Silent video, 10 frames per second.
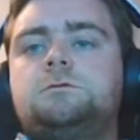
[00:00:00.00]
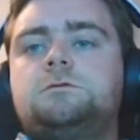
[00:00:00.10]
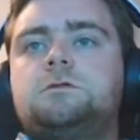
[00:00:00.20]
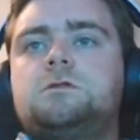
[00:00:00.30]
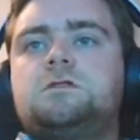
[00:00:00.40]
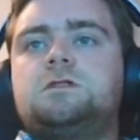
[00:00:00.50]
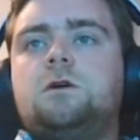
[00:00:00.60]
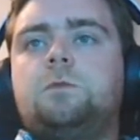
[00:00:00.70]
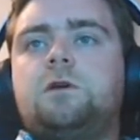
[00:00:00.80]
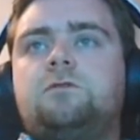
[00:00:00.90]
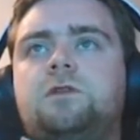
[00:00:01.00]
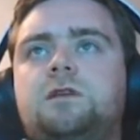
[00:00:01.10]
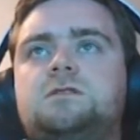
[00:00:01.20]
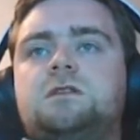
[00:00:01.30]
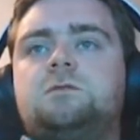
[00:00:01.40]
Slope at our feet
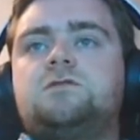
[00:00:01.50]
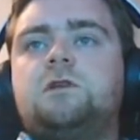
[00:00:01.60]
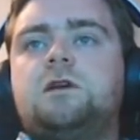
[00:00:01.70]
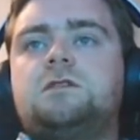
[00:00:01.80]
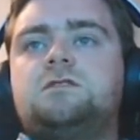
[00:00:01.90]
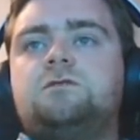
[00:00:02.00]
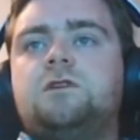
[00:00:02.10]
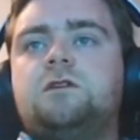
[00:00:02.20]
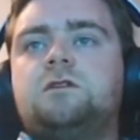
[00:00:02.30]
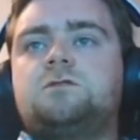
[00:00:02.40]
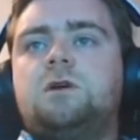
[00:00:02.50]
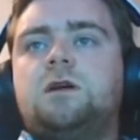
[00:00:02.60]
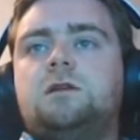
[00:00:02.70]
seems fairly severe as well.